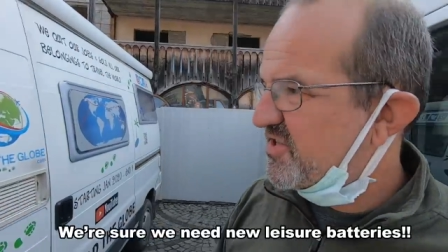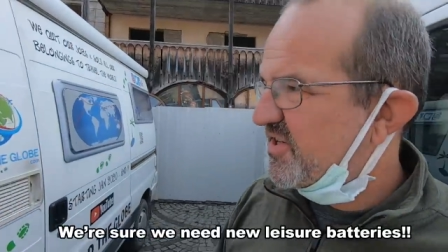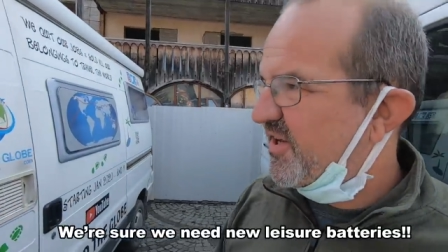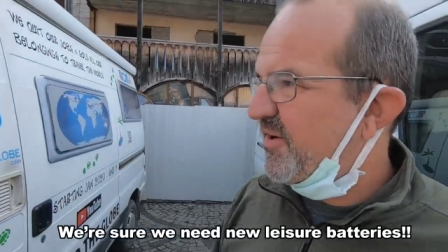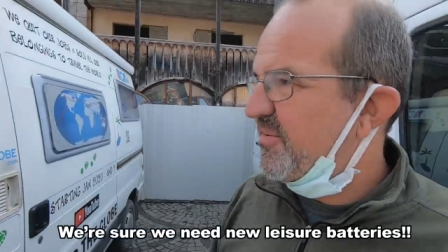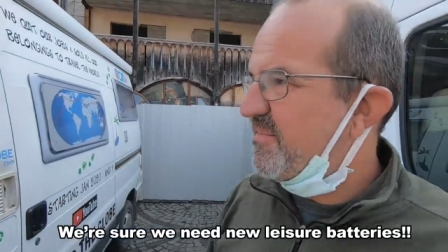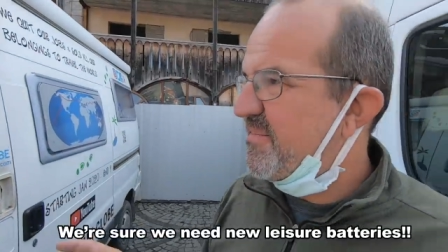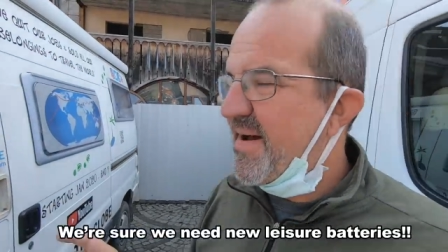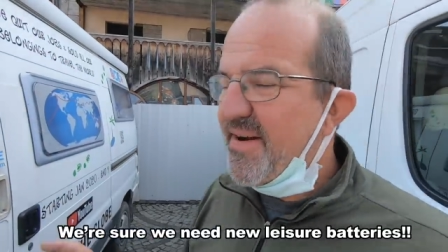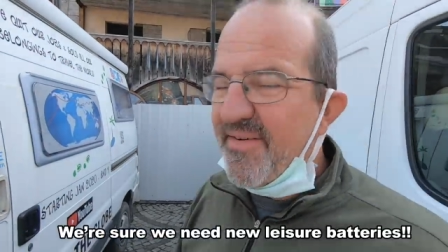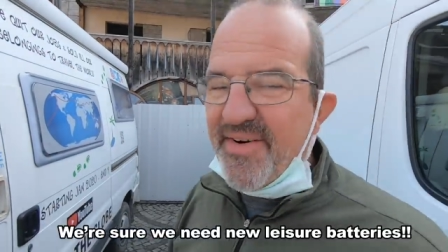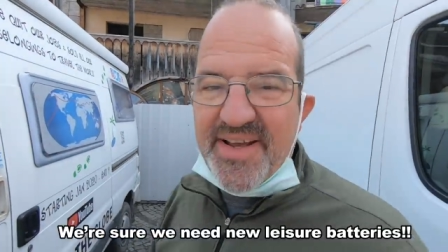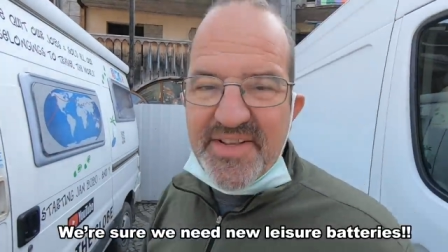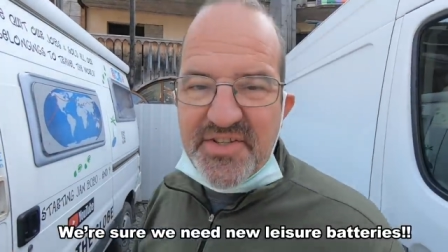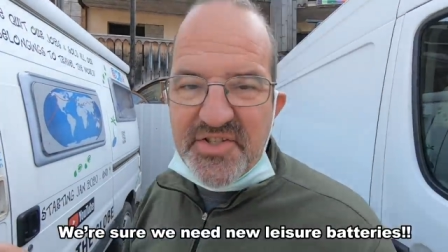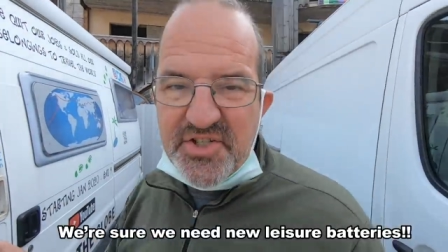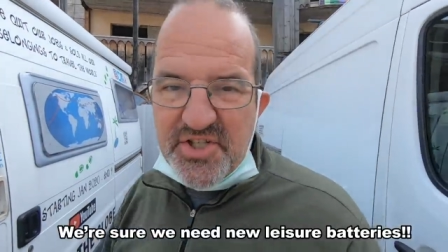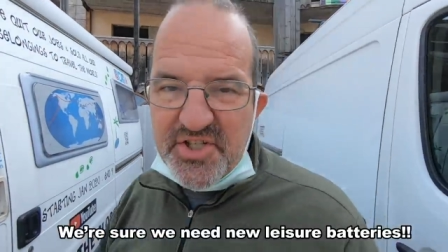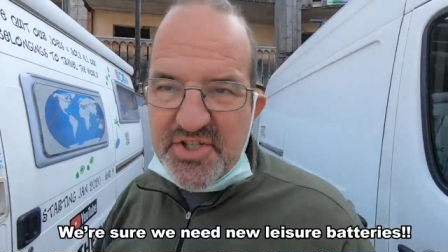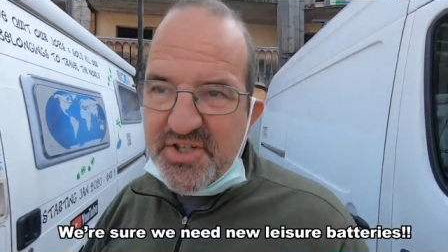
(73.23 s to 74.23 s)
So
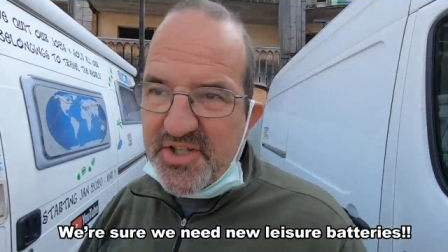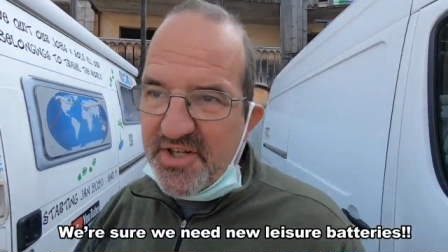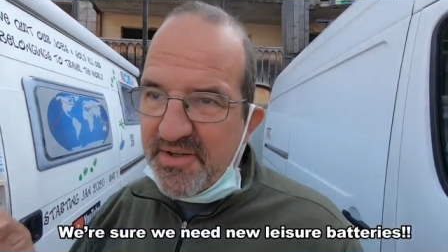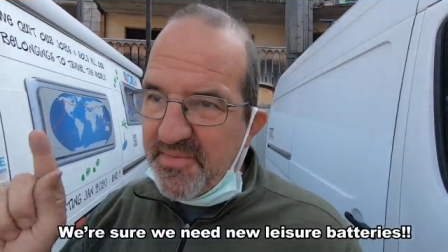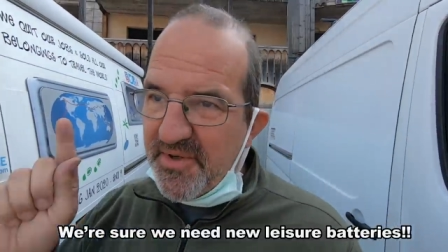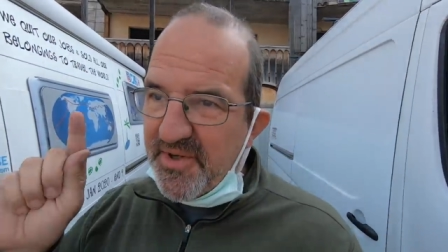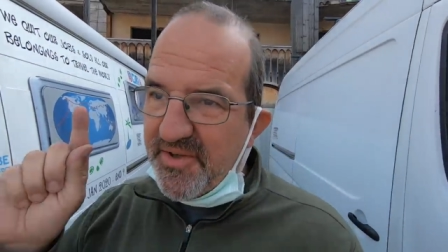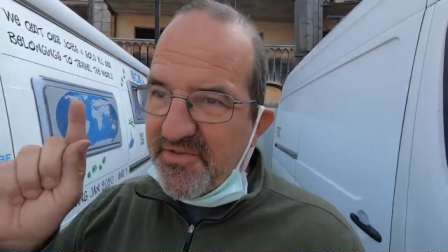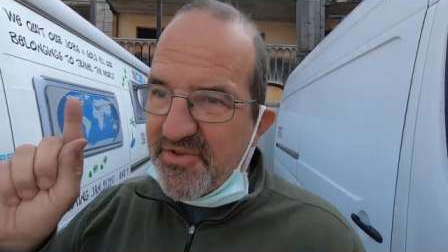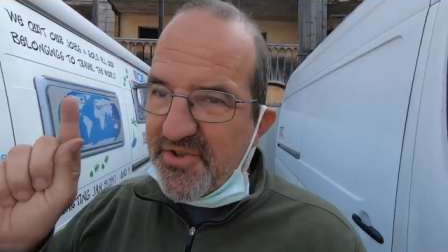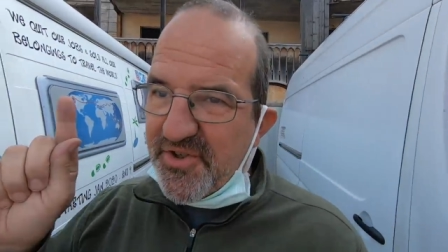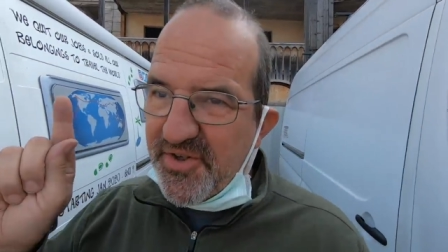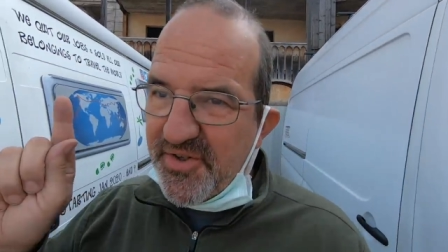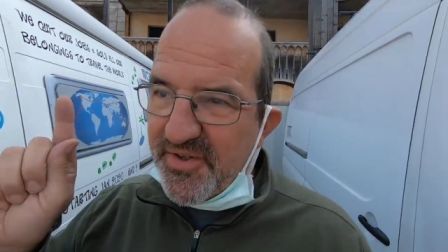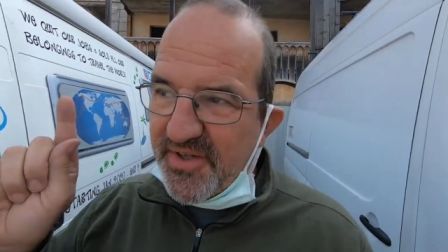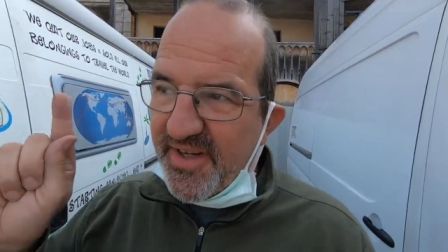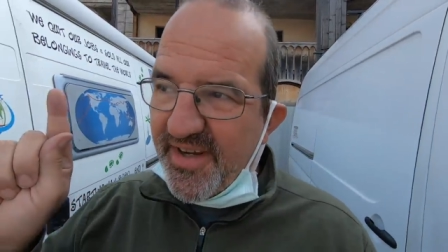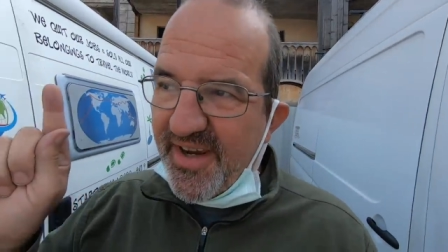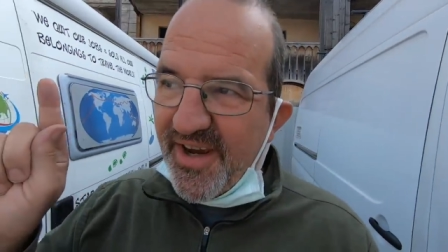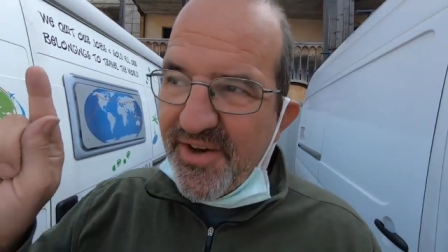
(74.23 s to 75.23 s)
Marianne's just gonna move
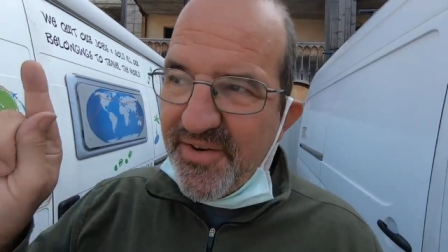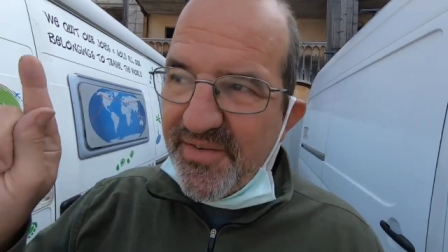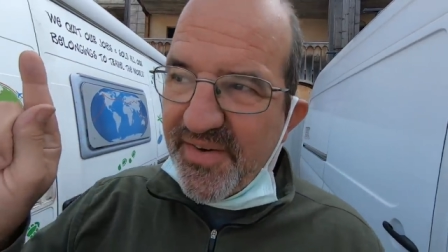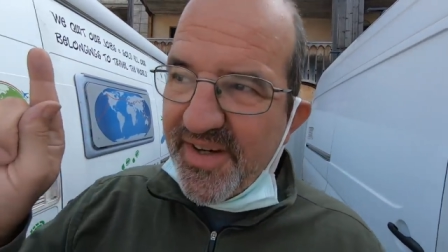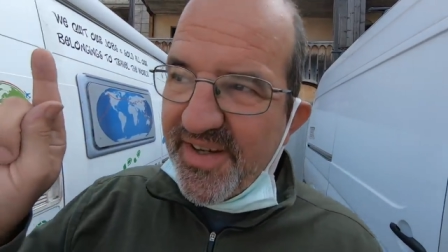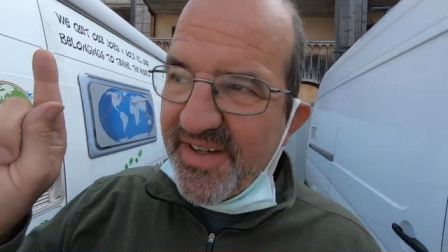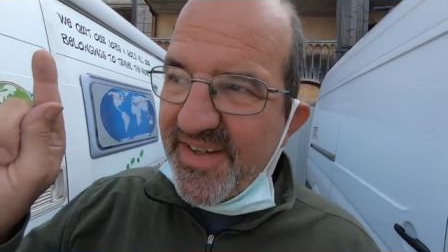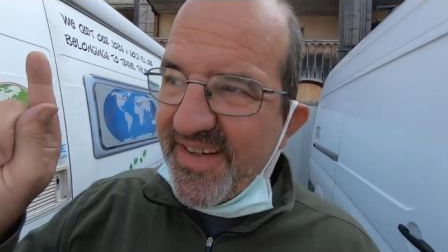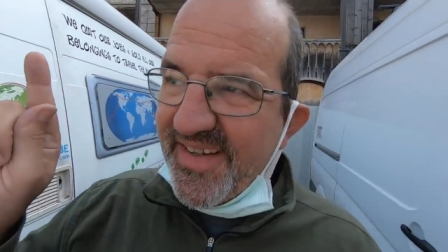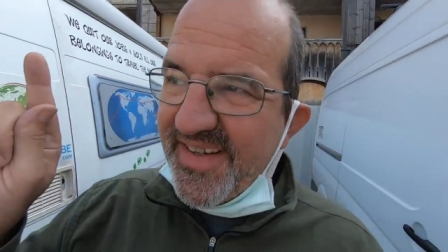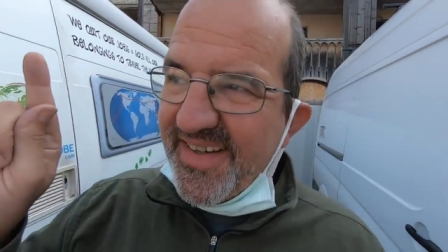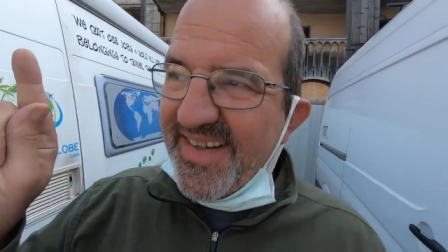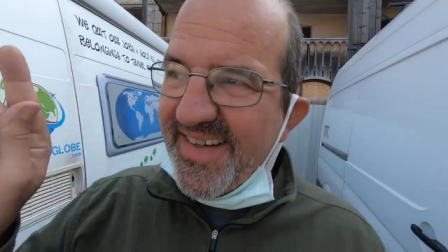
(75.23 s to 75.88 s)
Trudy over